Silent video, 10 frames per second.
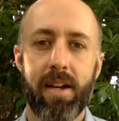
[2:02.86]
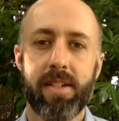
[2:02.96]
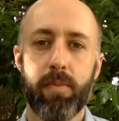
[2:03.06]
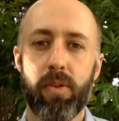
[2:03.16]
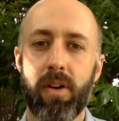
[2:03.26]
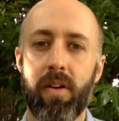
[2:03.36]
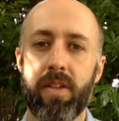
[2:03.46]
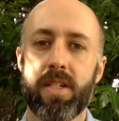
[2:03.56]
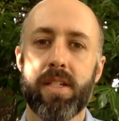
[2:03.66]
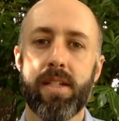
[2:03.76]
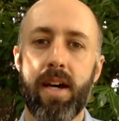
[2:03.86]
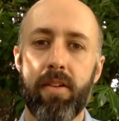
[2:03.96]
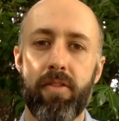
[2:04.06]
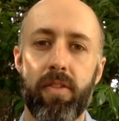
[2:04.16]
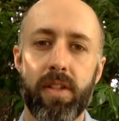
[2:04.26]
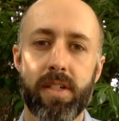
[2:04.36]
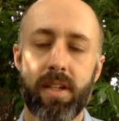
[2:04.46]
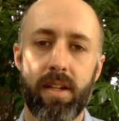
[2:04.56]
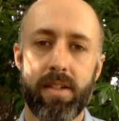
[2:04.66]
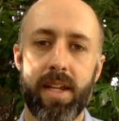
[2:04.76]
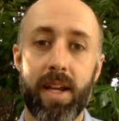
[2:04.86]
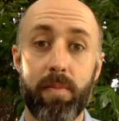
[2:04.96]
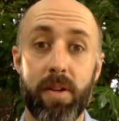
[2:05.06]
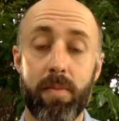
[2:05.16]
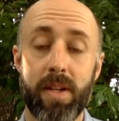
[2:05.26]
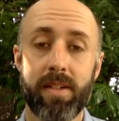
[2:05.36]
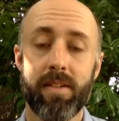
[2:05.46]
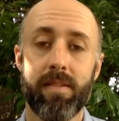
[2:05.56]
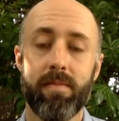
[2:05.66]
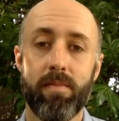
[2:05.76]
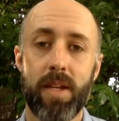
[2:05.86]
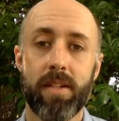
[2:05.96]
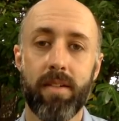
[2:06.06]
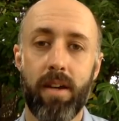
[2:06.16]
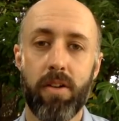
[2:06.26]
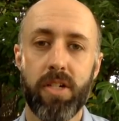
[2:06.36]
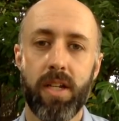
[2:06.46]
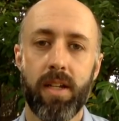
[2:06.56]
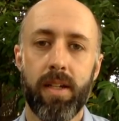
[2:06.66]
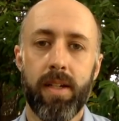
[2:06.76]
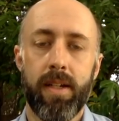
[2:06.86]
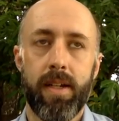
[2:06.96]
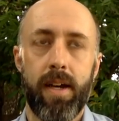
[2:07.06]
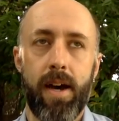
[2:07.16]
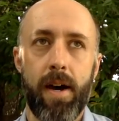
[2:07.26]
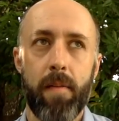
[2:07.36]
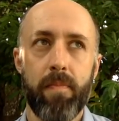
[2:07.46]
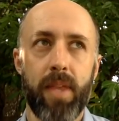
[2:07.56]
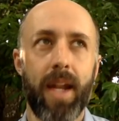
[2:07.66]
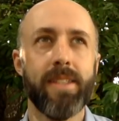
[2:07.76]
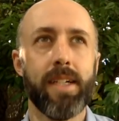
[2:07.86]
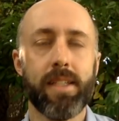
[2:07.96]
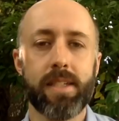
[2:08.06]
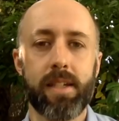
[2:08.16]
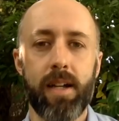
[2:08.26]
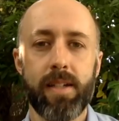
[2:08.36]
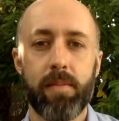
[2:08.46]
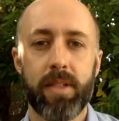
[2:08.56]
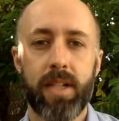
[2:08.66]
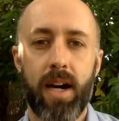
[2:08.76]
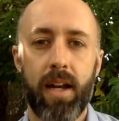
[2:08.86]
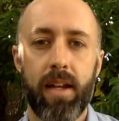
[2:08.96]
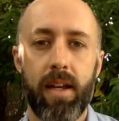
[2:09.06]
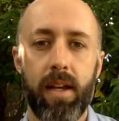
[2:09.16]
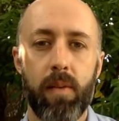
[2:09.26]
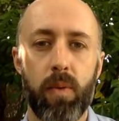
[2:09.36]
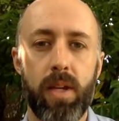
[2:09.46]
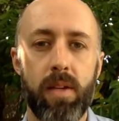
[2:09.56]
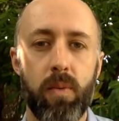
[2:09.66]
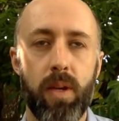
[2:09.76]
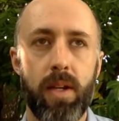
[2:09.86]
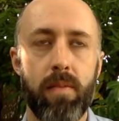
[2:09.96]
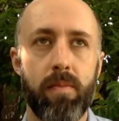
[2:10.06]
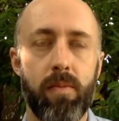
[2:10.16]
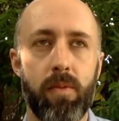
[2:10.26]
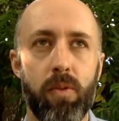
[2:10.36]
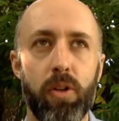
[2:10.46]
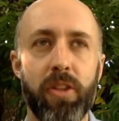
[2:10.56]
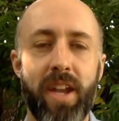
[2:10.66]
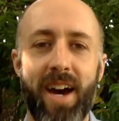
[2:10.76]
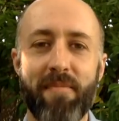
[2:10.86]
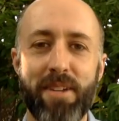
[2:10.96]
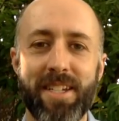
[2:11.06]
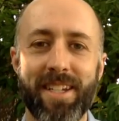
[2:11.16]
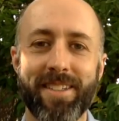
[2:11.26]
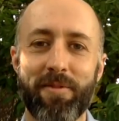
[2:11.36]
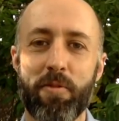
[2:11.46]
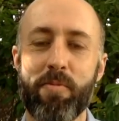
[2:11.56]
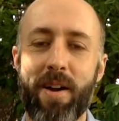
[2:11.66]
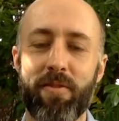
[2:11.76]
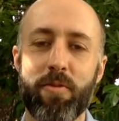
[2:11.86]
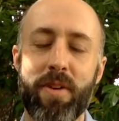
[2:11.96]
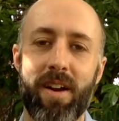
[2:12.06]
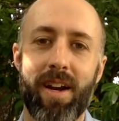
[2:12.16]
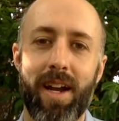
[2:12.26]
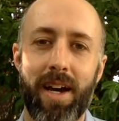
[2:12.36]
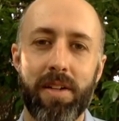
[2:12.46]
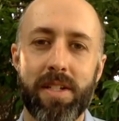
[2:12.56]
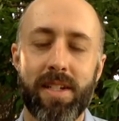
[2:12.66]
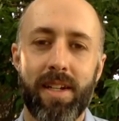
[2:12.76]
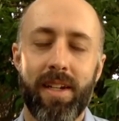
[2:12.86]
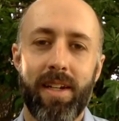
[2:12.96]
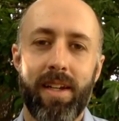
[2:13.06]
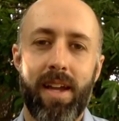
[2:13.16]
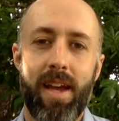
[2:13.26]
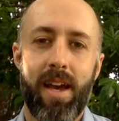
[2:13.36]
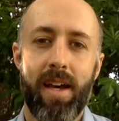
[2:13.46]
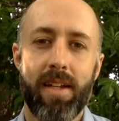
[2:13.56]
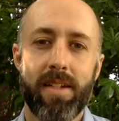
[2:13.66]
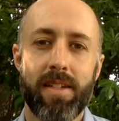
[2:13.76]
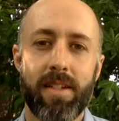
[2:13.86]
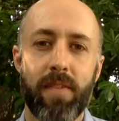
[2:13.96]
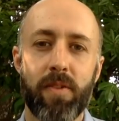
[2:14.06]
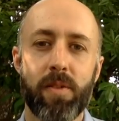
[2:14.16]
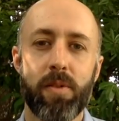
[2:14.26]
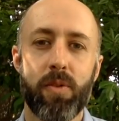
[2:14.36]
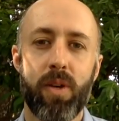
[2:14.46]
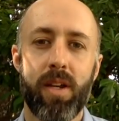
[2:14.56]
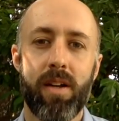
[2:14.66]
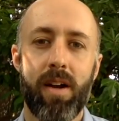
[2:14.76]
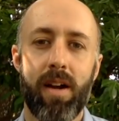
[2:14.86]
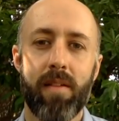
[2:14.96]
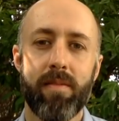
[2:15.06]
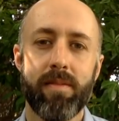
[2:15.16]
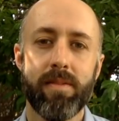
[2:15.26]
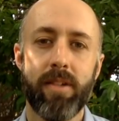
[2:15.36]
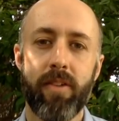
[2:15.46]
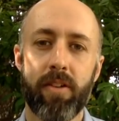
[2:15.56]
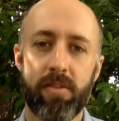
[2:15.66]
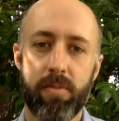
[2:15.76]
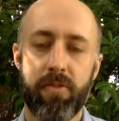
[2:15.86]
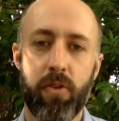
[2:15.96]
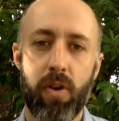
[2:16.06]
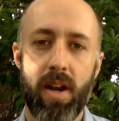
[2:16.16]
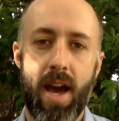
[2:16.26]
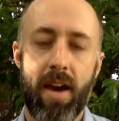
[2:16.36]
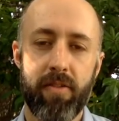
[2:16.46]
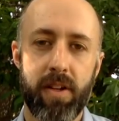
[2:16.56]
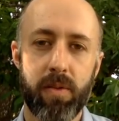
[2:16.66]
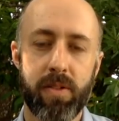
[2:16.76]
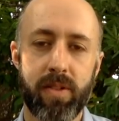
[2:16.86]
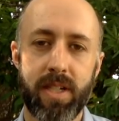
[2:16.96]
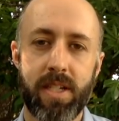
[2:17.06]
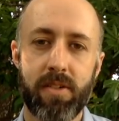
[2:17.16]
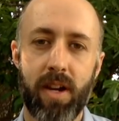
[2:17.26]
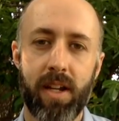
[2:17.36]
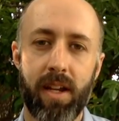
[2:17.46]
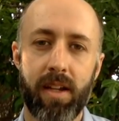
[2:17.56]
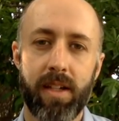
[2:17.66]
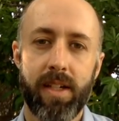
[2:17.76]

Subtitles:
house up with all this stuff that's going to take up your mental energy. And I like this concept a lot. And we rolled it out basically room by room in our house. And the difference between our living room before and after was really striking.